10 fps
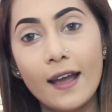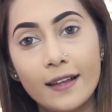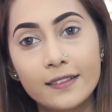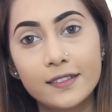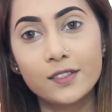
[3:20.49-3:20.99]

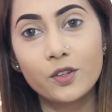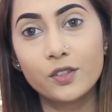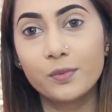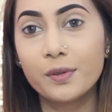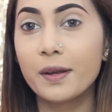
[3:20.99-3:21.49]
and this is
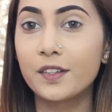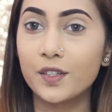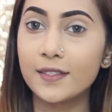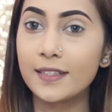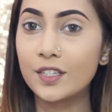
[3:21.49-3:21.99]
going to be my
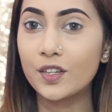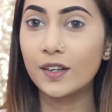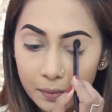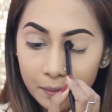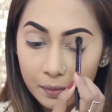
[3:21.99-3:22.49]

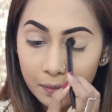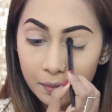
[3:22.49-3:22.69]
transition color.